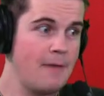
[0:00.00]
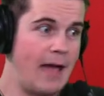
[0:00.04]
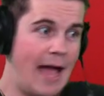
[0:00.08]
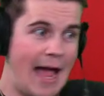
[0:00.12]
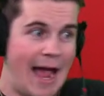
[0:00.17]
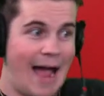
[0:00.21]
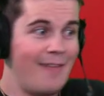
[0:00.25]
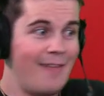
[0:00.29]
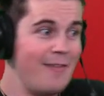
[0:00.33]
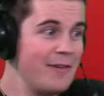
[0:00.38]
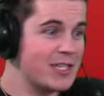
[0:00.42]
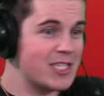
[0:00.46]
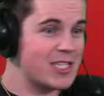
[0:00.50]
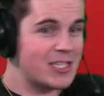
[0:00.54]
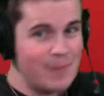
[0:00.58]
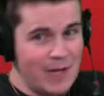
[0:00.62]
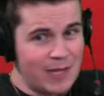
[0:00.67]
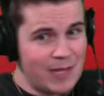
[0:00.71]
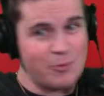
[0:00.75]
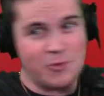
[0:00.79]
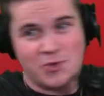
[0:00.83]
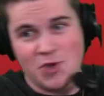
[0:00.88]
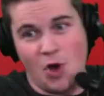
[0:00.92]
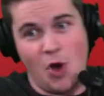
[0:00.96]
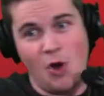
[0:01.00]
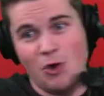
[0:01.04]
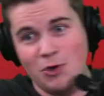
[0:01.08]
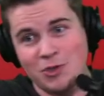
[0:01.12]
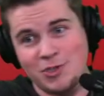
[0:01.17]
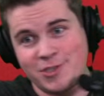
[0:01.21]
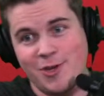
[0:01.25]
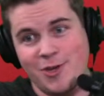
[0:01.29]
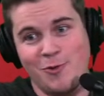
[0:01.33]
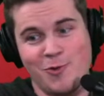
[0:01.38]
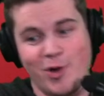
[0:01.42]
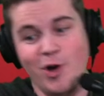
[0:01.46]
Alex Smith was
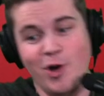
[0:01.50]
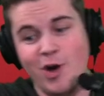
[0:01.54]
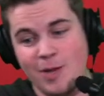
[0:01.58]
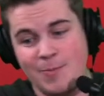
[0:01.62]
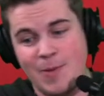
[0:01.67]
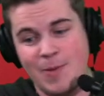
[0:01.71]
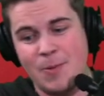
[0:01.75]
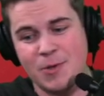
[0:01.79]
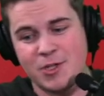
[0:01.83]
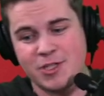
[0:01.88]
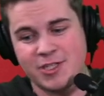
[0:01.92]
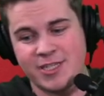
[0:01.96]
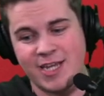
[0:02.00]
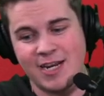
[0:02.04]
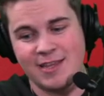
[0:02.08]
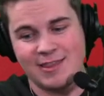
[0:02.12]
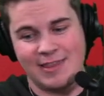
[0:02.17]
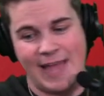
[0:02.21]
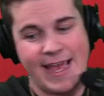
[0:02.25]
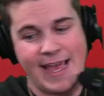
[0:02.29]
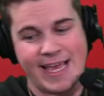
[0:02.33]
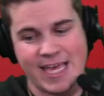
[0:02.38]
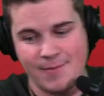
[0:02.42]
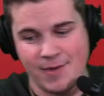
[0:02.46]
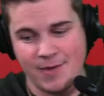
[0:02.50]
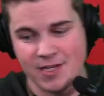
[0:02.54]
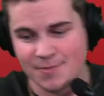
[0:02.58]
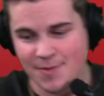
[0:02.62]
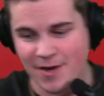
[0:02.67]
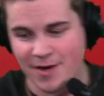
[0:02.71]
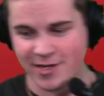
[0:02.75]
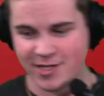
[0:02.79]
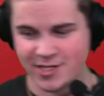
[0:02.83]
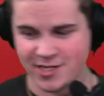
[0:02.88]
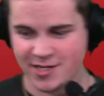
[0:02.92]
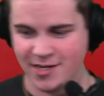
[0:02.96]
also good. People just didn't like him as
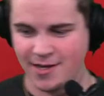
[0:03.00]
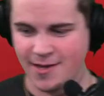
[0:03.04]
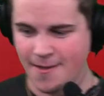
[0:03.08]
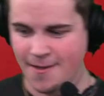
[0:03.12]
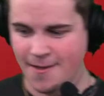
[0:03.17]
much.